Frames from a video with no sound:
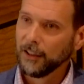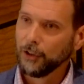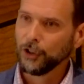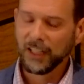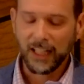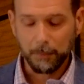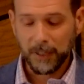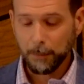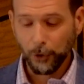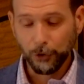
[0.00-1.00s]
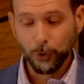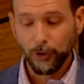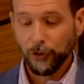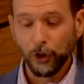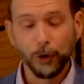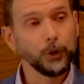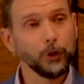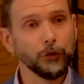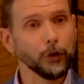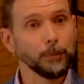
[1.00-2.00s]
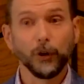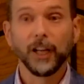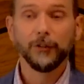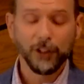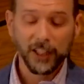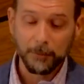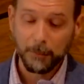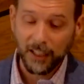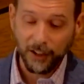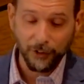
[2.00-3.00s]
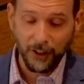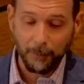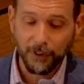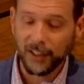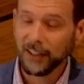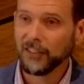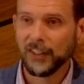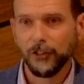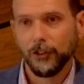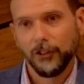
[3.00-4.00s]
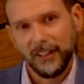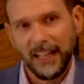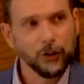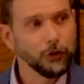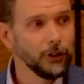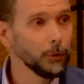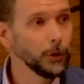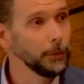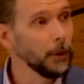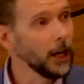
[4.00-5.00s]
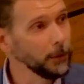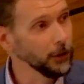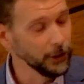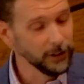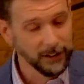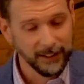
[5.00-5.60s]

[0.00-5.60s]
You can get people to affirm you for bravely admitting something that's actually really popular.